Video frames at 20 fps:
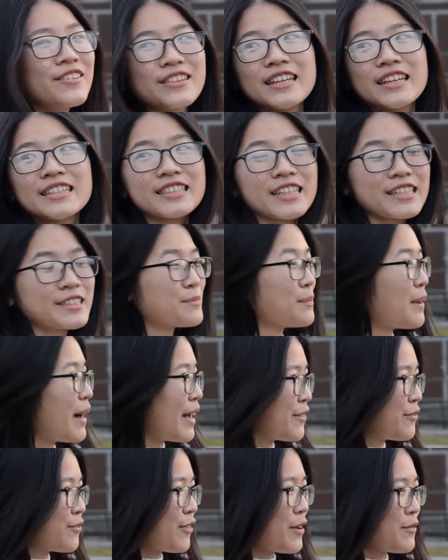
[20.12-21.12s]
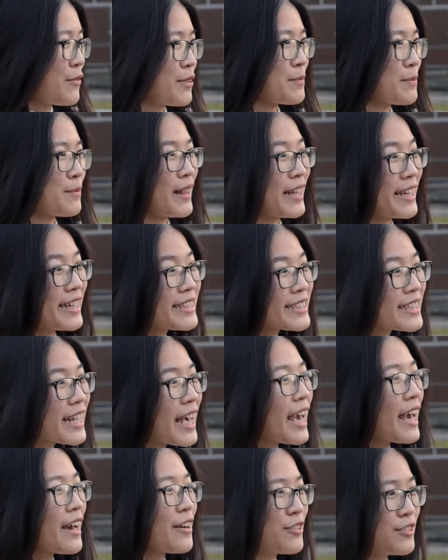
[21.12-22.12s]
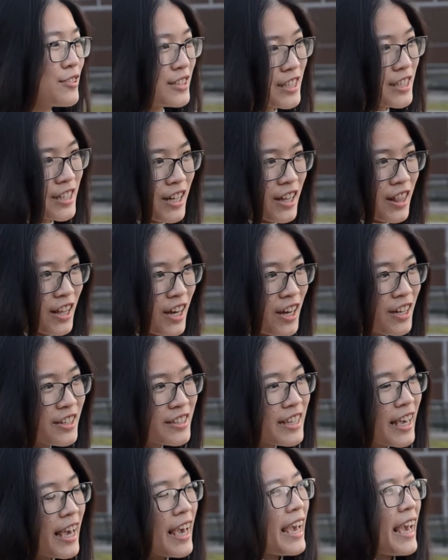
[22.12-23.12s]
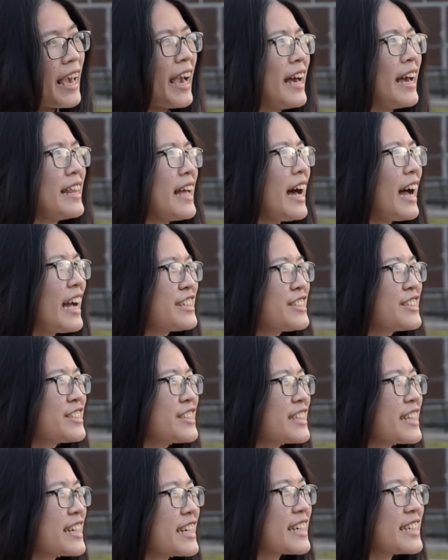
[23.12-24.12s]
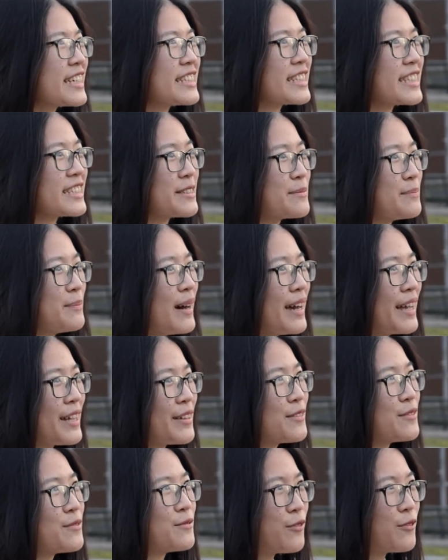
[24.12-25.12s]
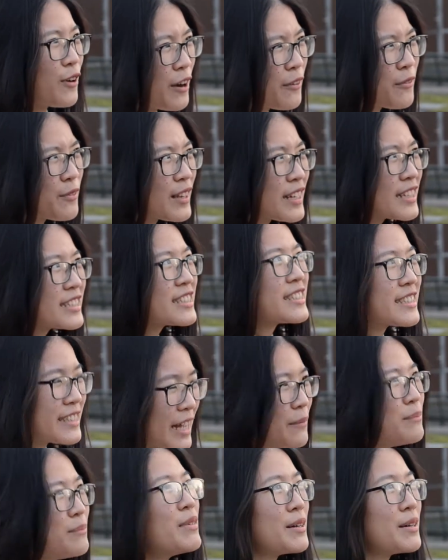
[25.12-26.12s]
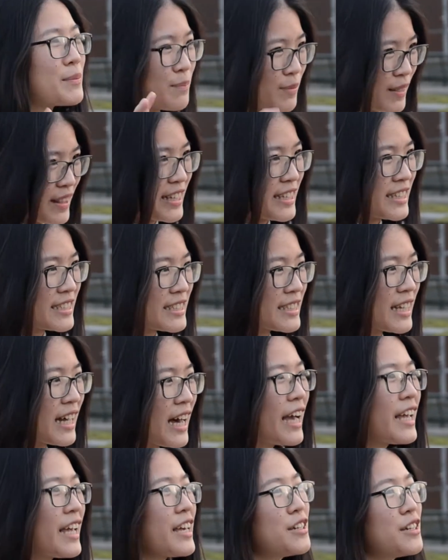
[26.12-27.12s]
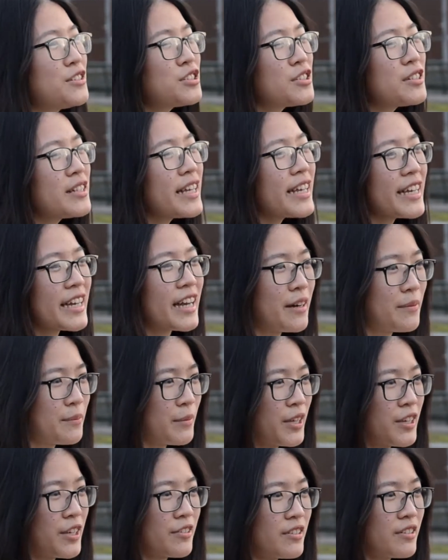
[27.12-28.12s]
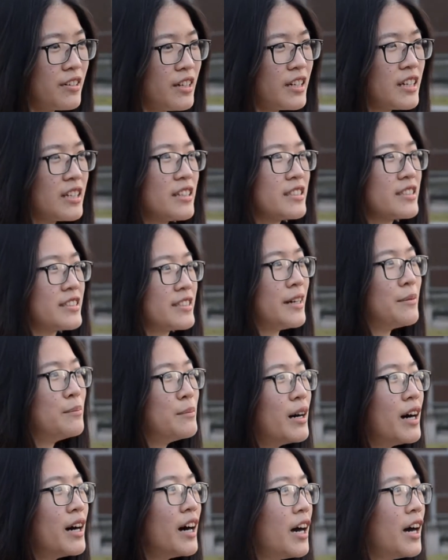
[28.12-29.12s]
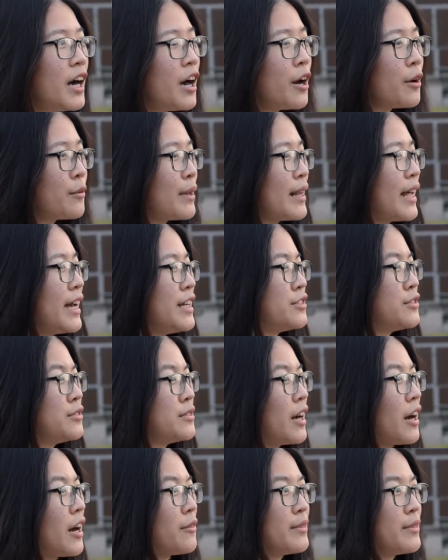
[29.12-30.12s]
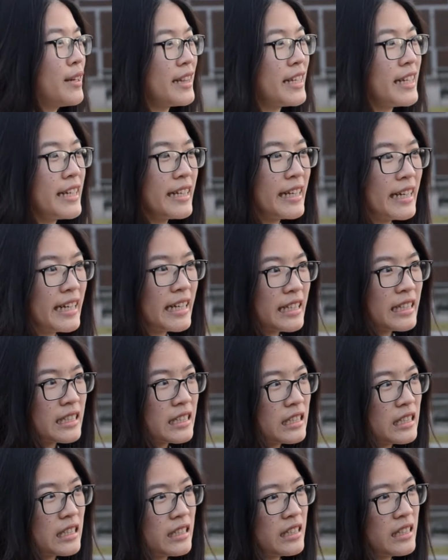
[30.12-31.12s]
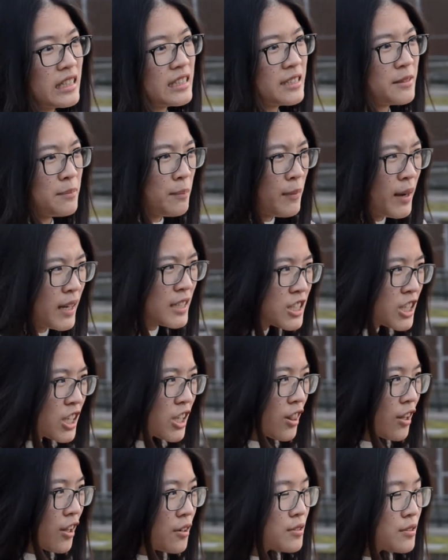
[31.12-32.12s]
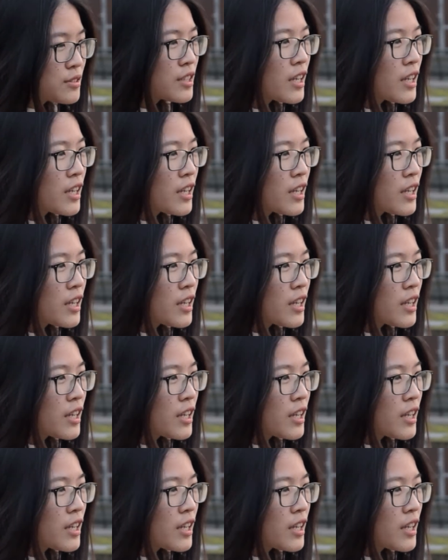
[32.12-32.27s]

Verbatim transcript: this is my favorite place, Günther Klotz, and actually this is my favorite summer place. I usually come here in the summer when I do not really need this much clothes